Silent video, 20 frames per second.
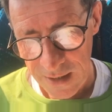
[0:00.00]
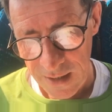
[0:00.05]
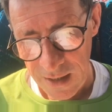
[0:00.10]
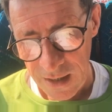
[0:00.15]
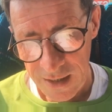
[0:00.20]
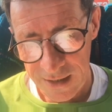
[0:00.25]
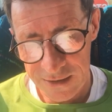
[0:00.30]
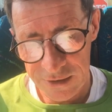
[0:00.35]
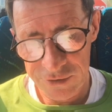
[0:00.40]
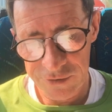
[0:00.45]

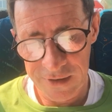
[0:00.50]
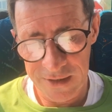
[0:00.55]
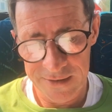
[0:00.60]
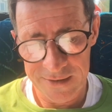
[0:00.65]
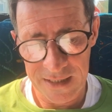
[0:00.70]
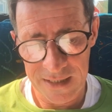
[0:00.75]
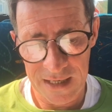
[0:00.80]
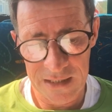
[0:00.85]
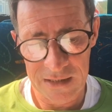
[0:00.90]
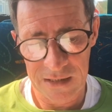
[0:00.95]
Hydrate
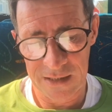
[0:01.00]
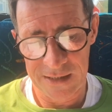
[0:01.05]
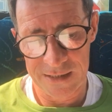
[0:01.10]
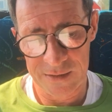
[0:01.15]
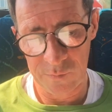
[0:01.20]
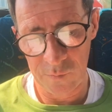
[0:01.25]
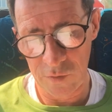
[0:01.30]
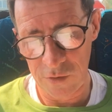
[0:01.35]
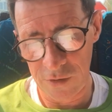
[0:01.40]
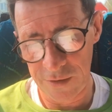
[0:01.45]

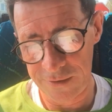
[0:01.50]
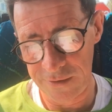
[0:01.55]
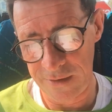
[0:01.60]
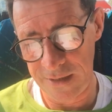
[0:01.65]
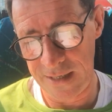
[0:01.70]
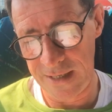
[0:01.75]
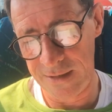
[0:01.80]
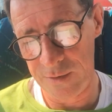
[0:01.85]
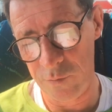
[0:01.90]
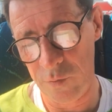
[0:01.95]
Alkaline Water
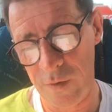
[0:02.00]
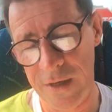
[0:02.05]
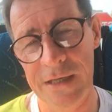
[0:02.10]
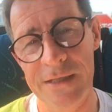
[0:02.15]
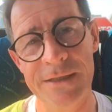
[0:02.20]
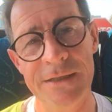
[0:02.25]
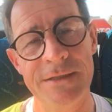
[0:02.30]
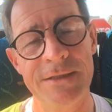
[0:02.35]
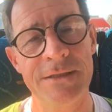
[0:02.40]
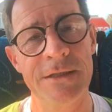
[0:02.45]
and
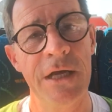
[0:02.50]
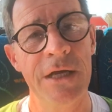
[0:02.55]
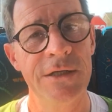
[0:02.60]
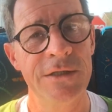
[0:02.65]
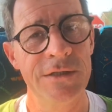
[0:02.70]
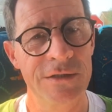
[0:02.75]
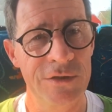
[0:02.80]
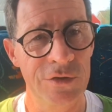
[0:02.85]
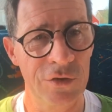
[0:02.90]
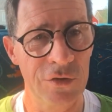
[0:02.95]
Wellness
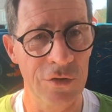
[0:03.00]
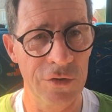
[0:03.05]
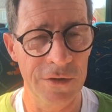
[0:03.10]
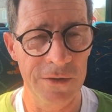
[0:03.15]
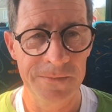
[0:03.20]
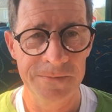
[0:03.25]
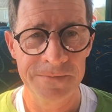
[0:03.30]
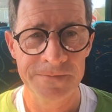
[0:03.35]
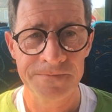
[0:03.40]
Store.